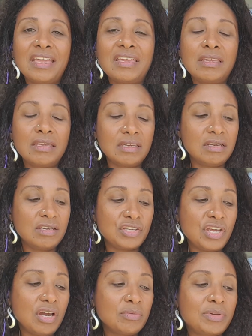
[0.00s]

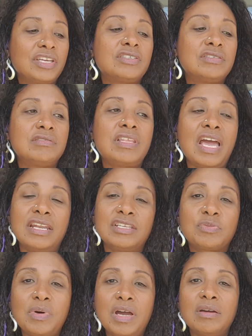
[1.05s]
because that
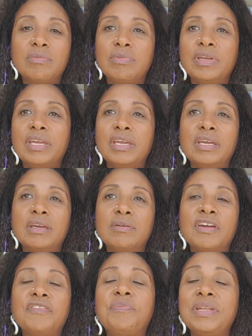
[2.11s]
is what we
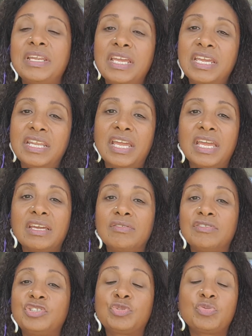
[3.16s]
have been
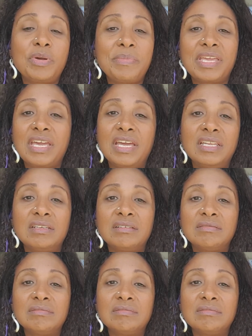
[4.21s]
eating, swimming in